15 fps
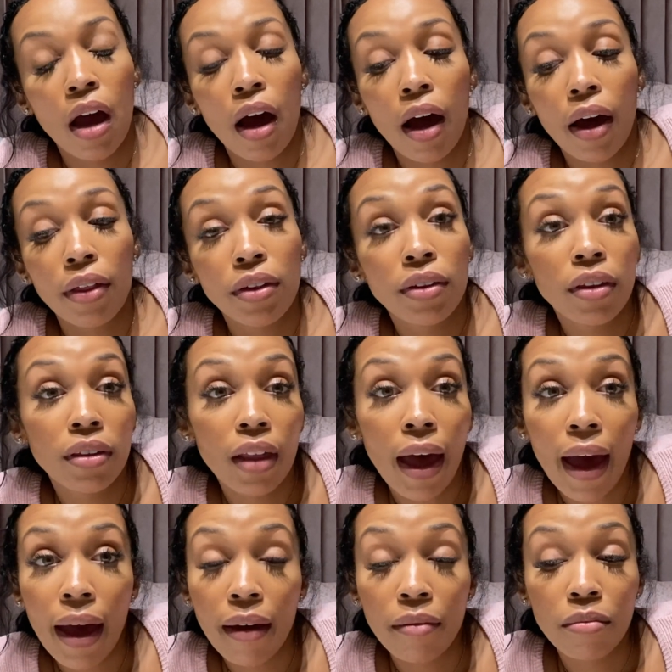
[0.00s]
other than
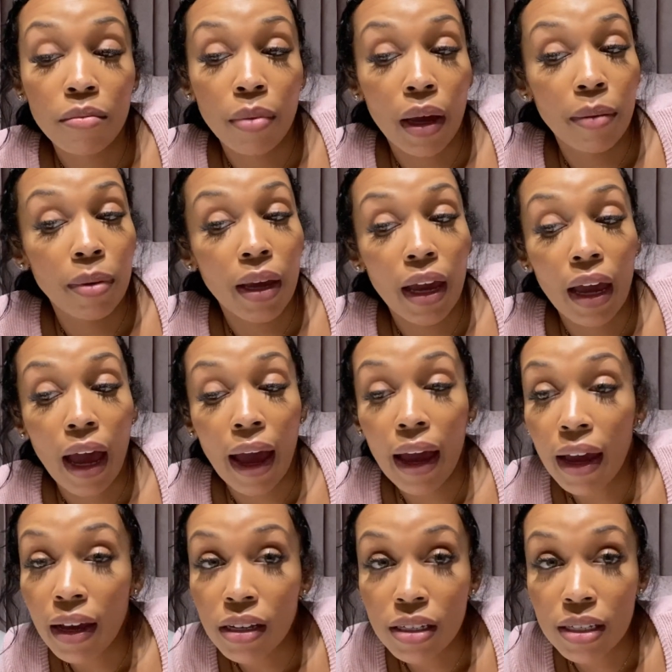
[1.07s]
that, baby
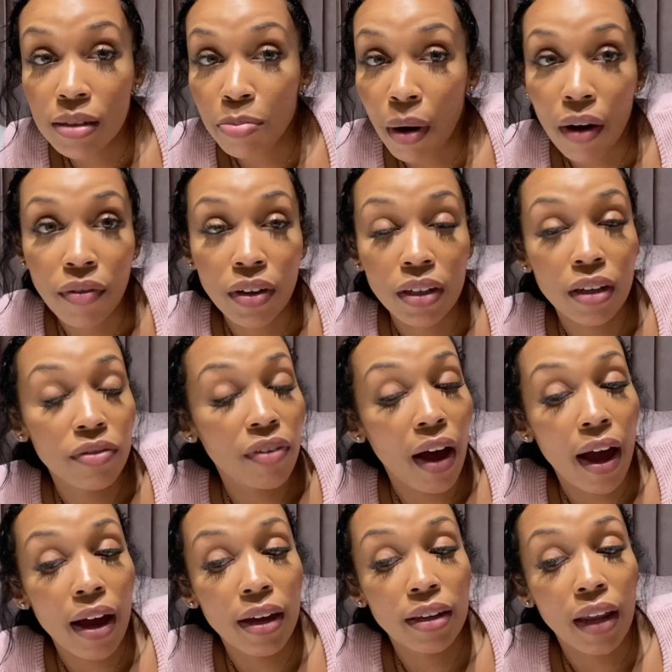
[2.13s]
A is perfectly
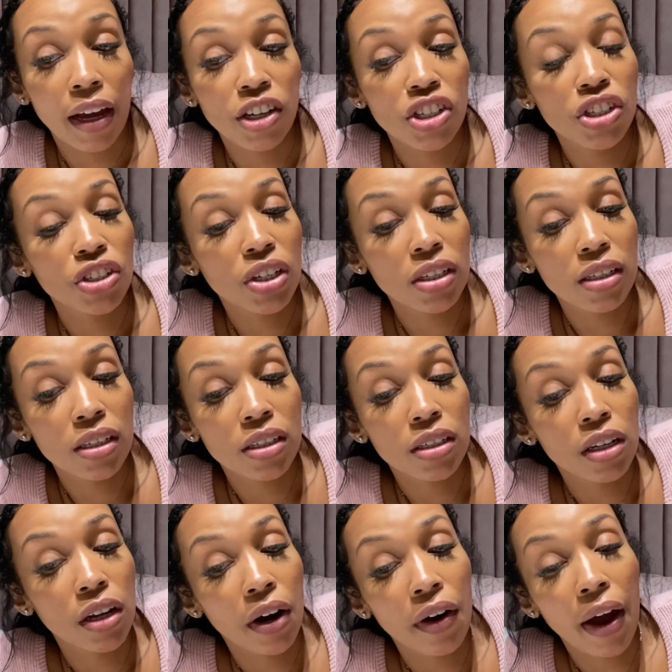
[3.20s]
fine. Like, she just needs to
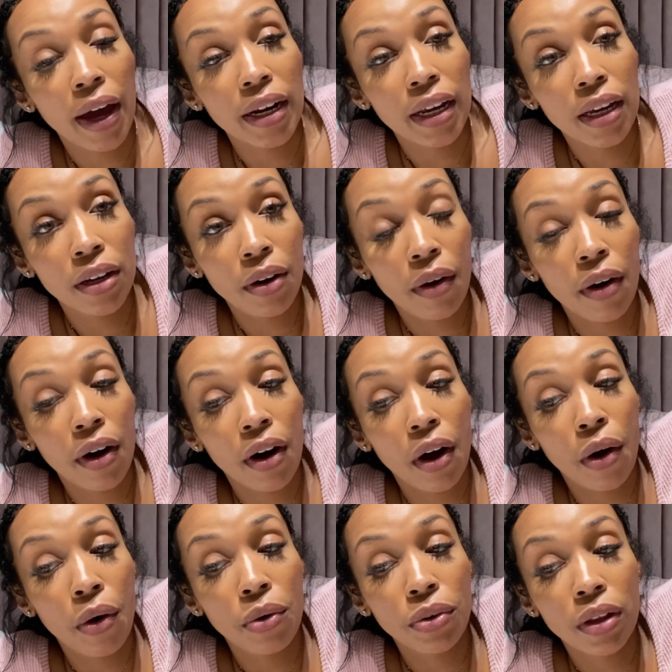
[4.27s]
learn how to eat on her
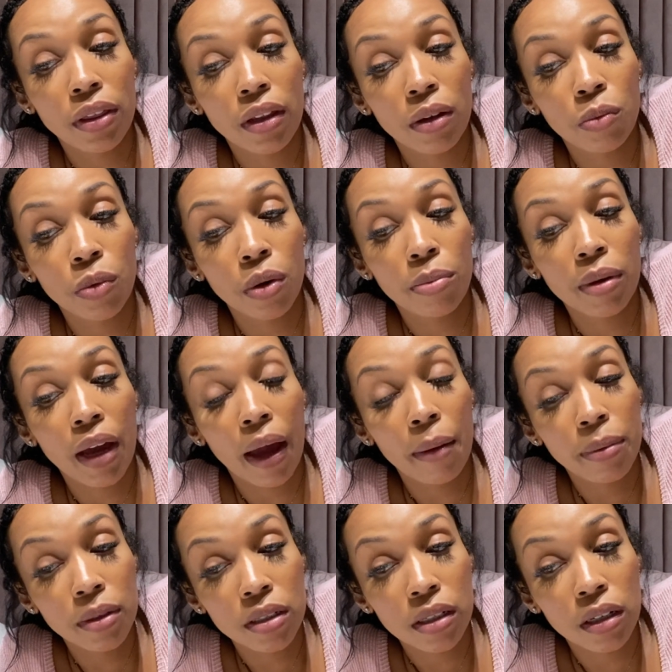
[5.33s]
own, and then we'll be
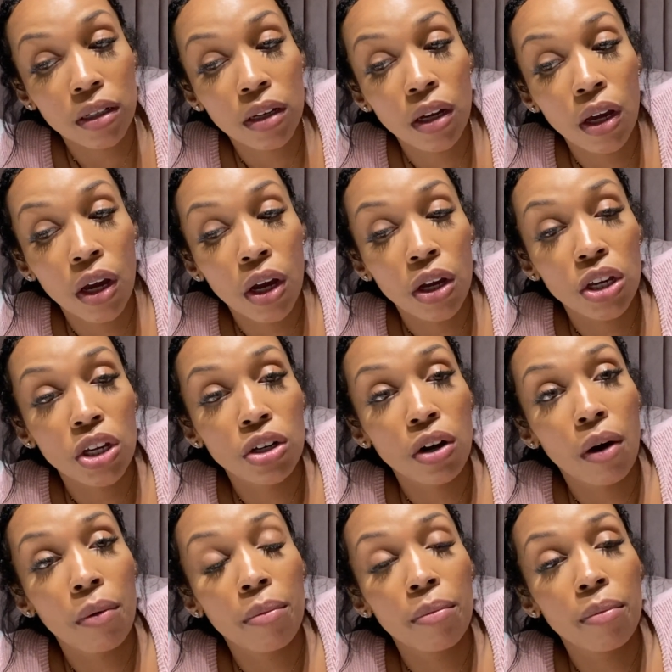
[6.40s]
able to, you
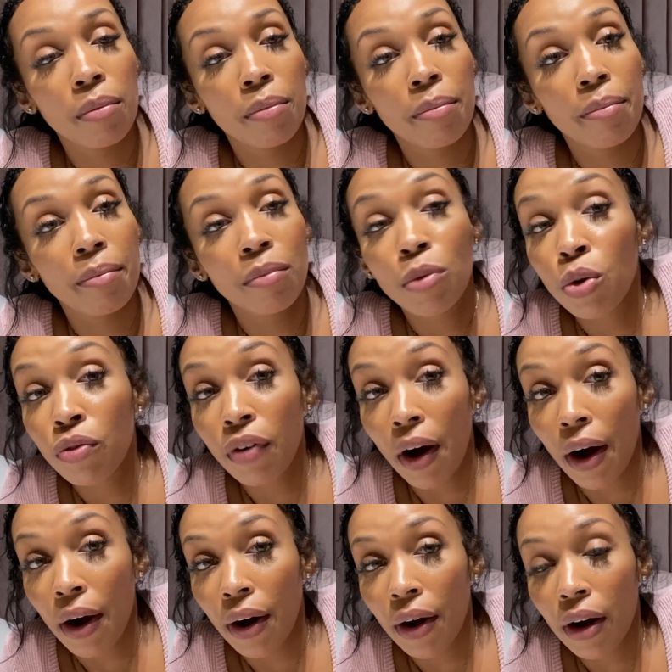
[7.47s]
know, move
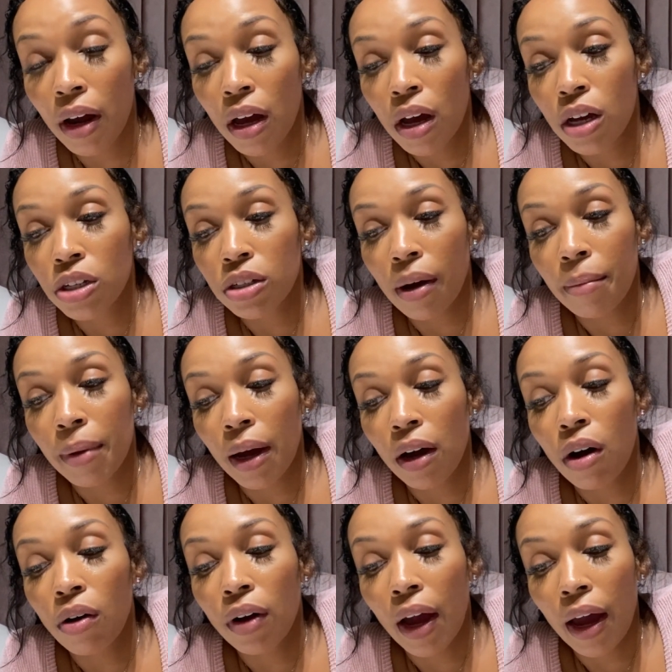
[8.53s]
her. So I'm like,
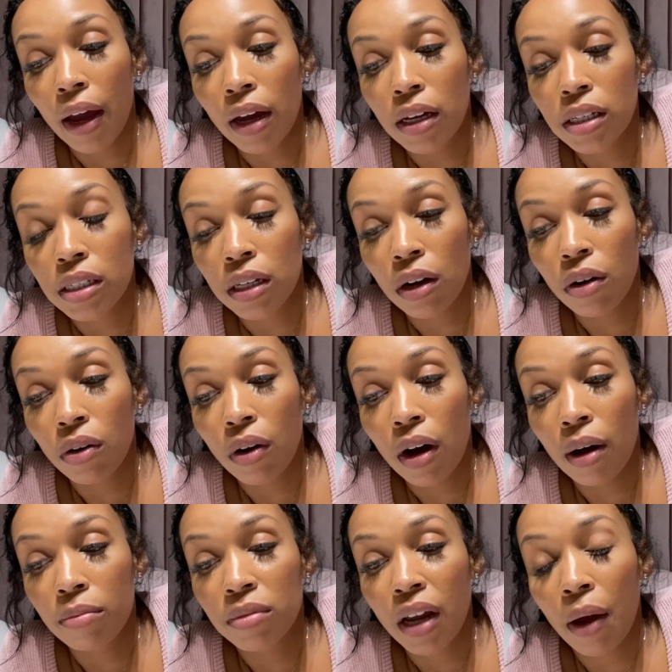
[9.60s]
okay.
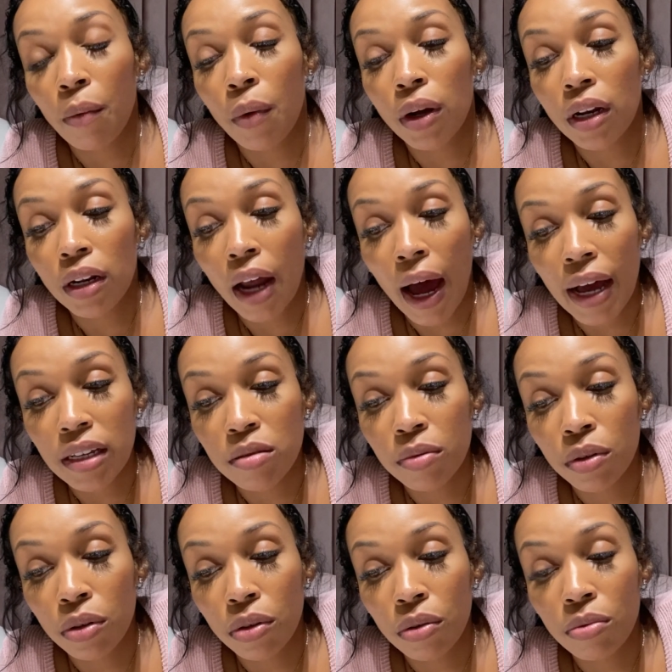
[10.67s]
So day one in the
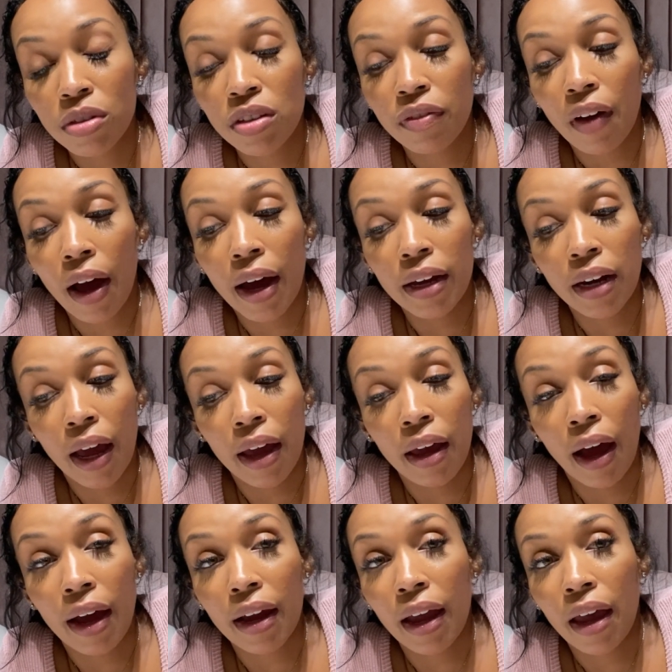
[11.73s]
hospital, it was fine.
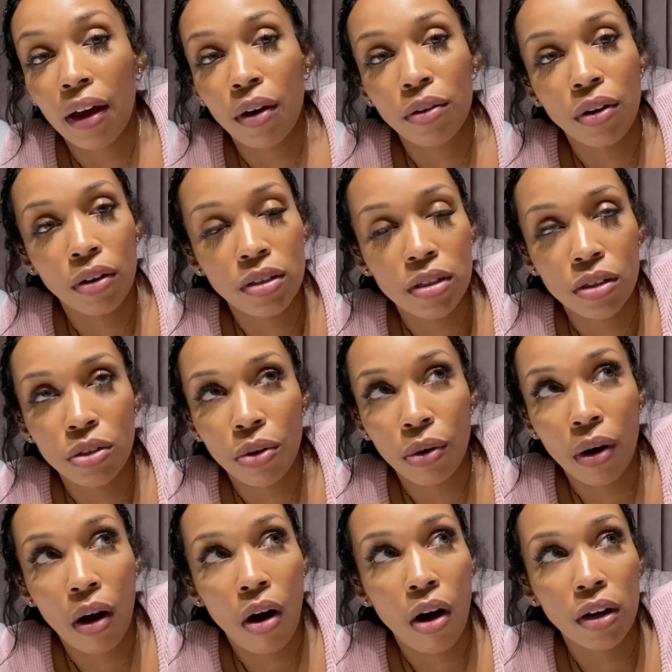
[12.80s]
I held on to
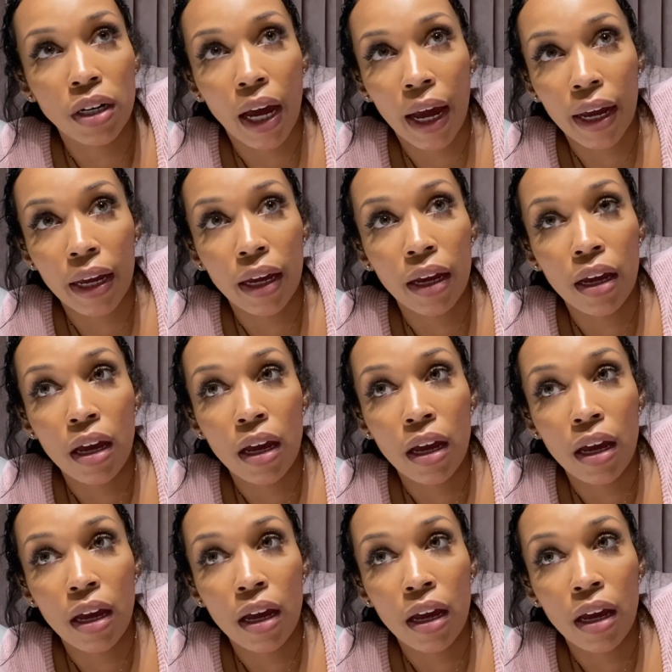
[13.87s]
Nora all night.